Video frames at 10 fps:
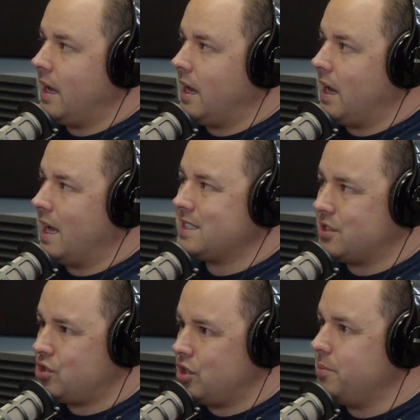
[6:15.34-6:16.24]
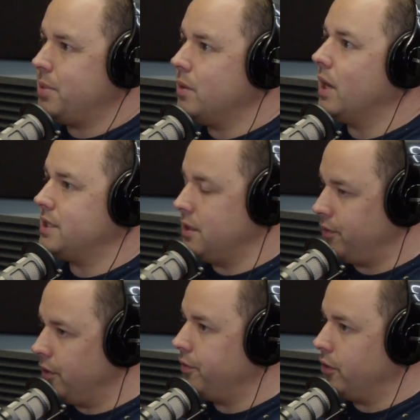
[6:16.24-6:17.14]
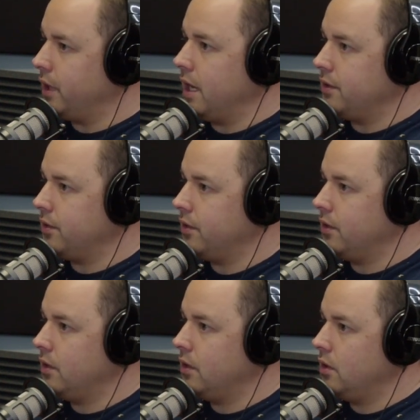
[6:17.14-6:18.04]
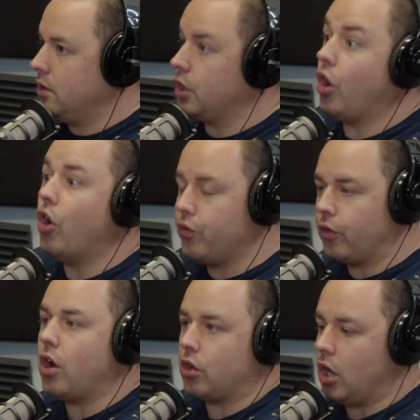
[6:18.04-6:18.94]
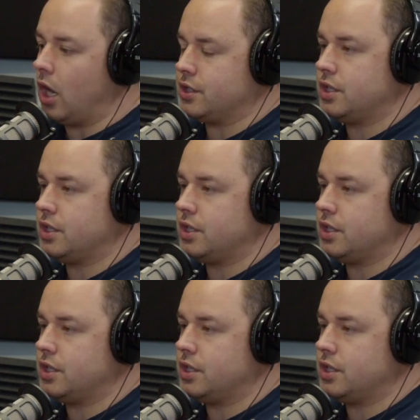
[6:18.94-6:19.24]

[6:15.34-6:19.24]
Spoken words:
That's a cheap PYT for a full case. Like overall cost.